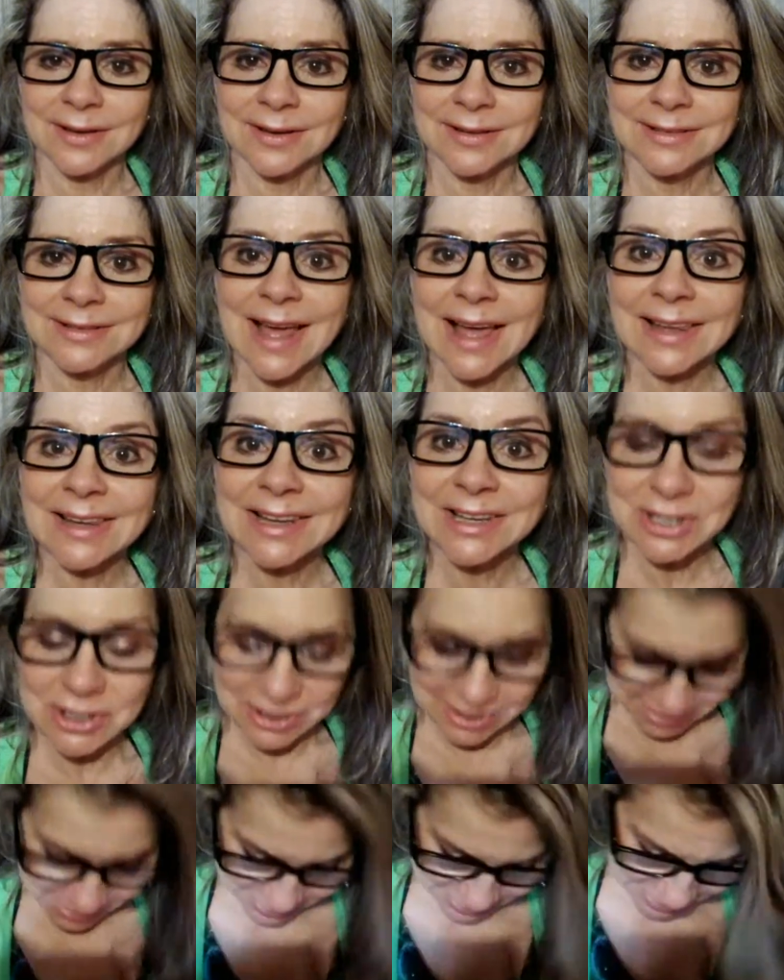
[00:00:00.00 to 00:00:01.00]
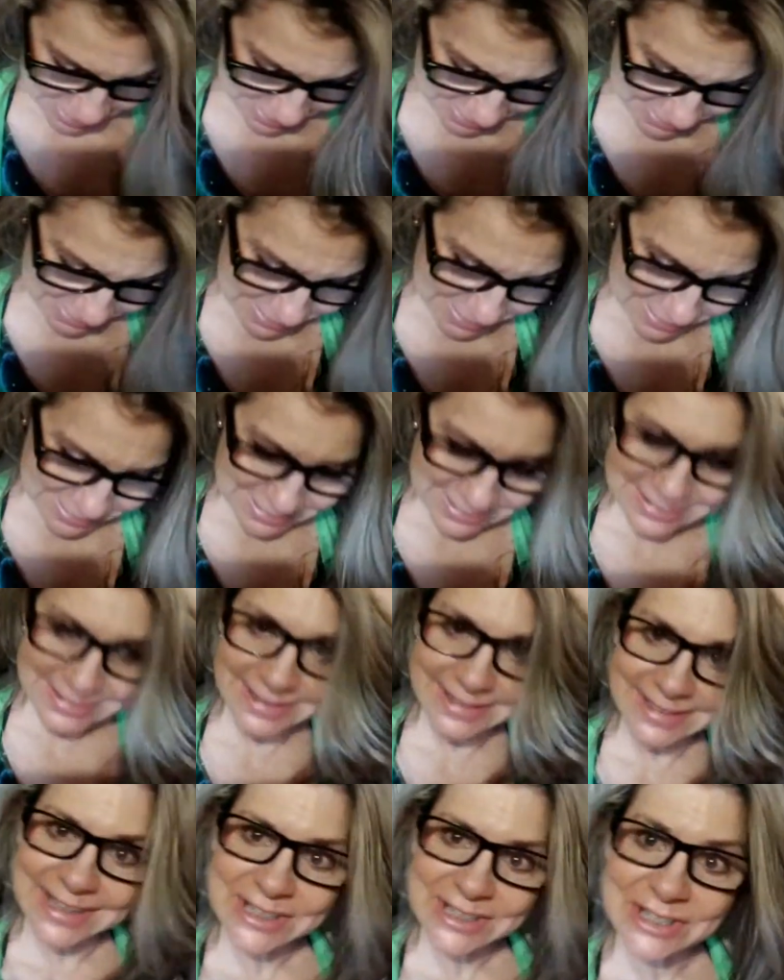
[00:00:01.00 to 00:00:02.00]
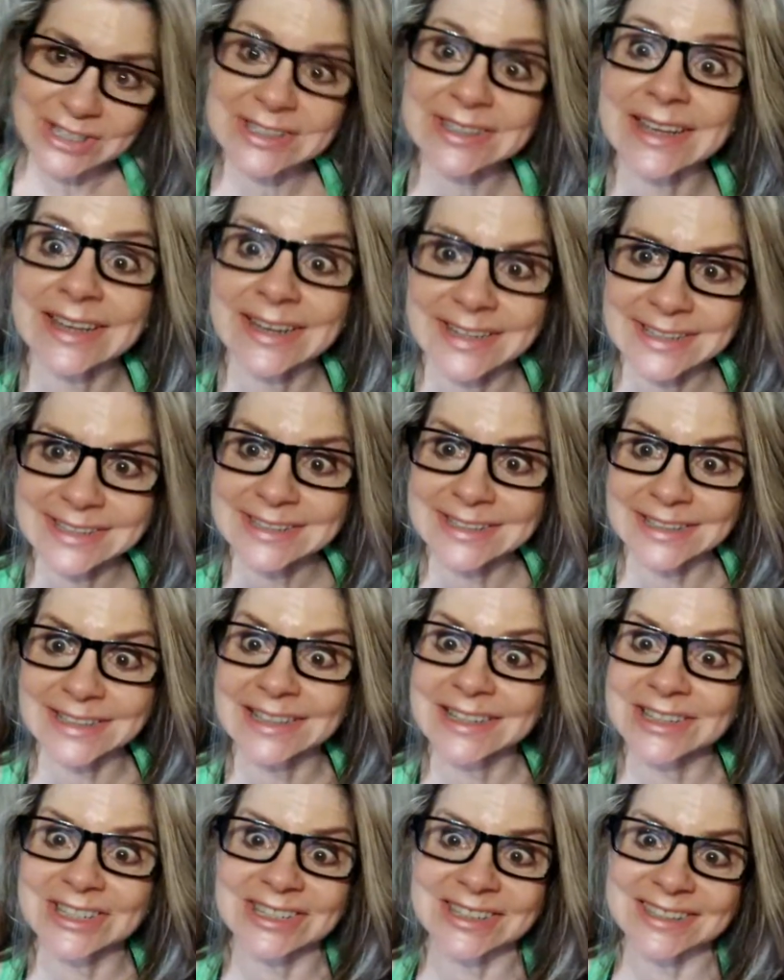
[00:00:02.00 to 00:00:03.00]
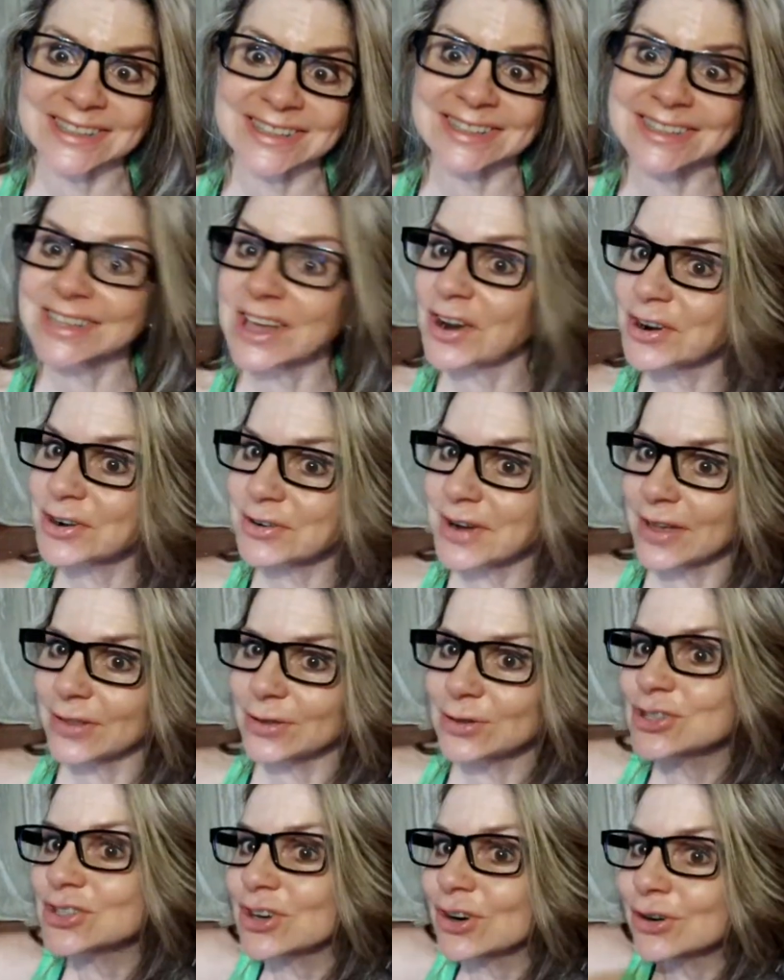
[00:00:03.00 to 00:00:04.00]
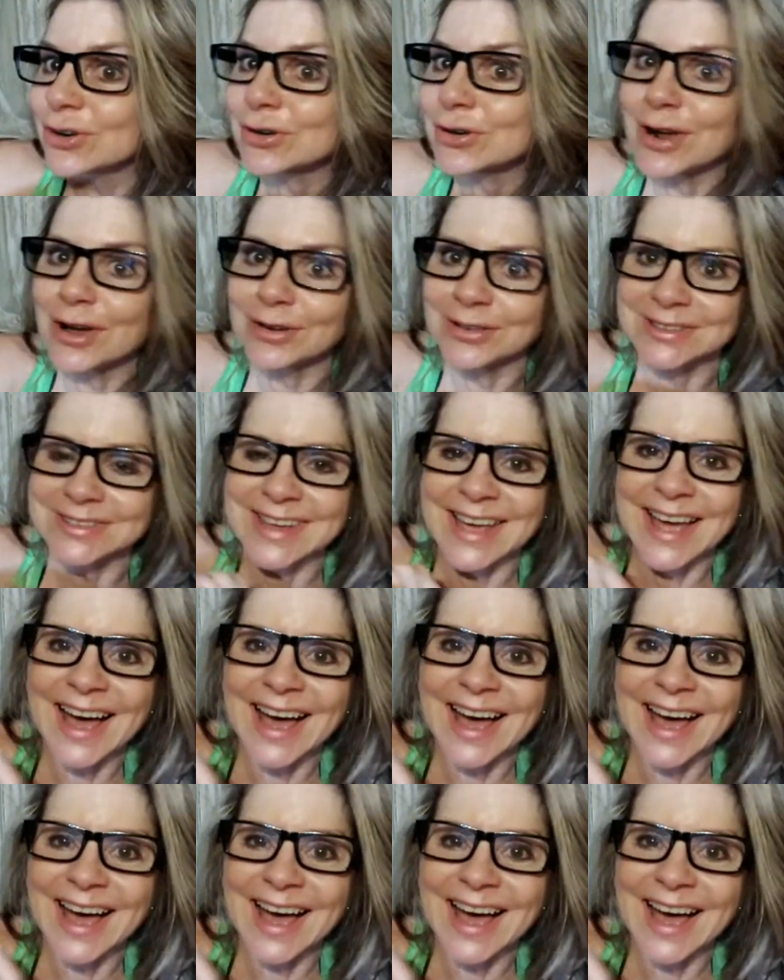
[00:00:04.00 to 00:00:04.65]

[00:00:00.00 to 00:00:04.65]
Delish, you say this is delicious. It is delicious. The sauerkraut or sauerkraut.